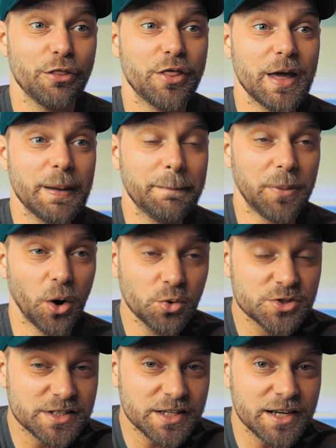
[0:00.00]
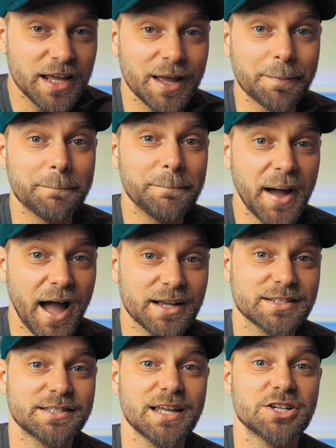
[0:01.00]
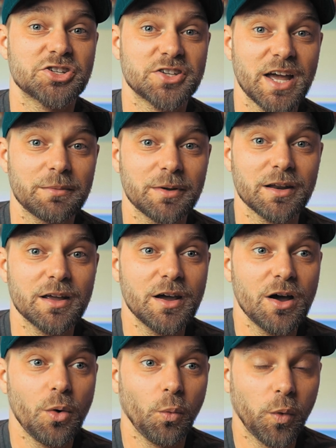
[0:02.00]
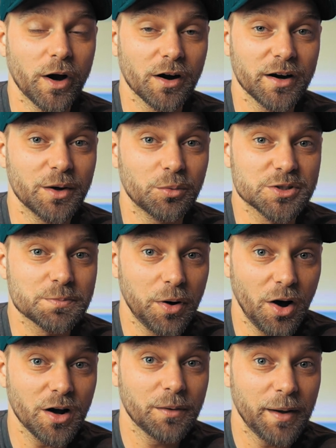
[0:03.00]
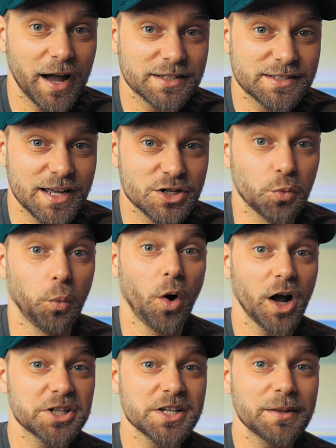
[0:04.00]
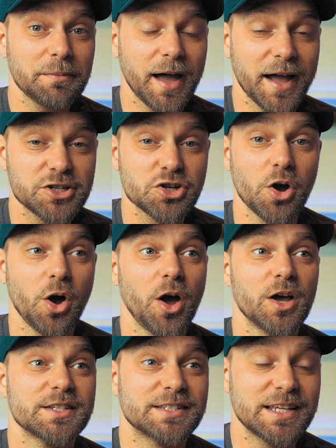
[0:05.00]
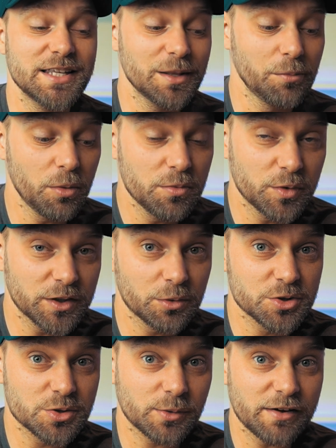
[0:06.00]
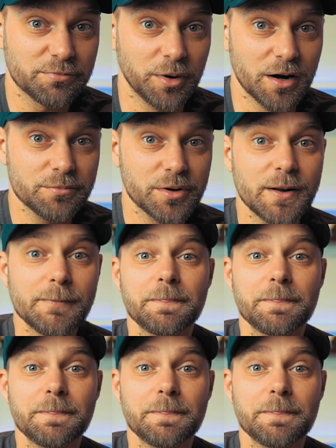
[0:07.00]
They posted a backstage segment where it was Punk backstage watching the match, seeing the moment when there was the ref bump,